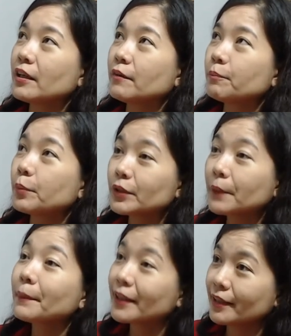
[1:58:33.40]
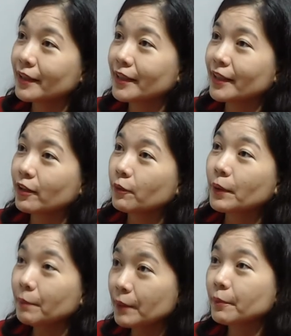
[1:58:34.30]
put up a clinic
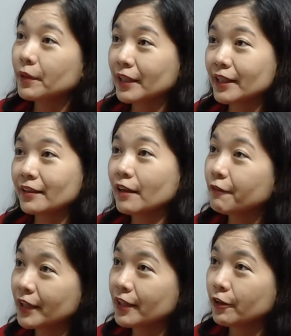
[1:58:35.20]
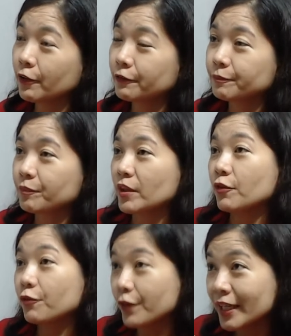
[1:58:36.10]
where people can avail of
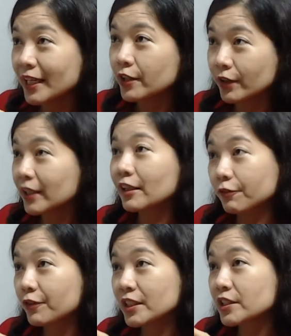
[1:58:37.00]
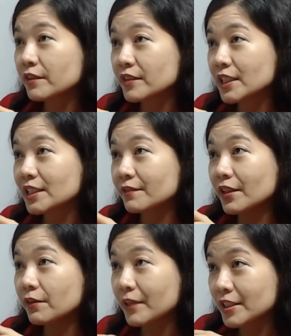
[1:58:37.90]
free. You can get free services if
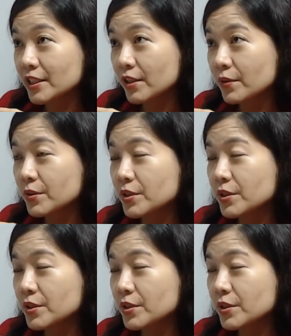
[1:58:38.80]
they're rescues.